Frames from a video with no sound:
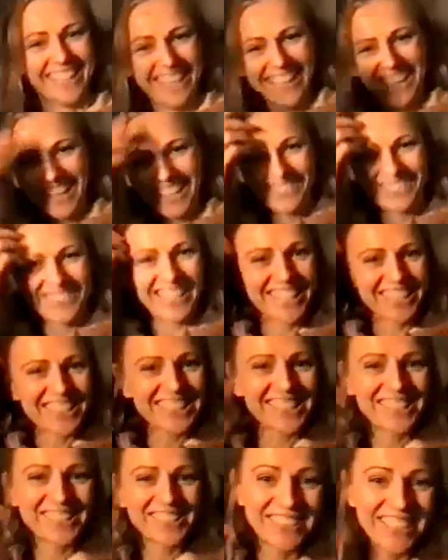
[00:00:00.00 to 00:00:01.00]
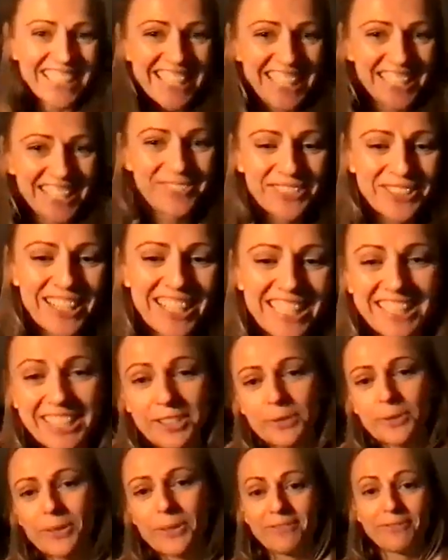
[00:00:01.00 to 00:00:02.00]
You've got a sauna,
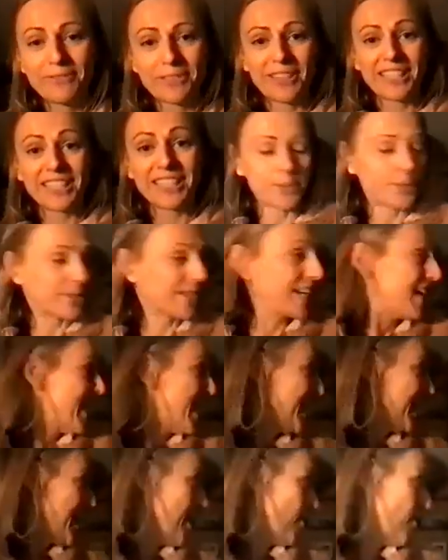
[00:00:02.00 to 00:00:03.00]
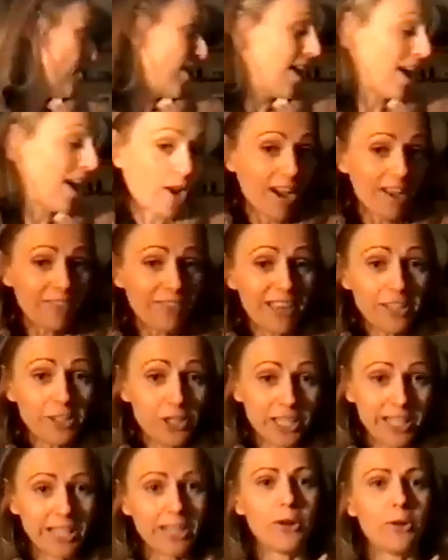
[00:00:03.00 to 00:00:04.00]
little infrared sauna. Now, I've
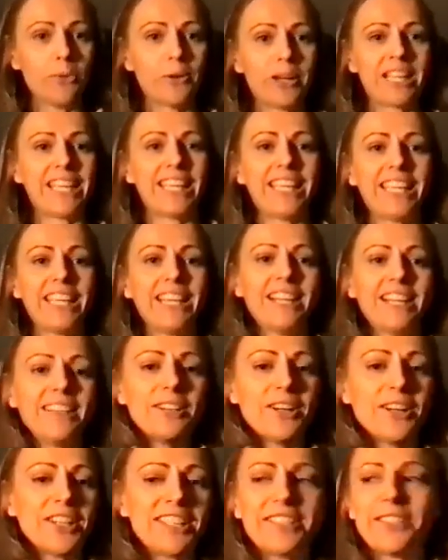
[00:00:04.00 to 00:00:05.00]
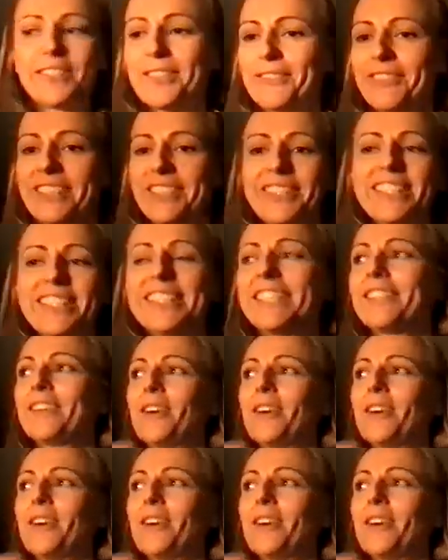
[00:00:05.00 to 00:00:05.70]
actually got one here. I don't know if you can,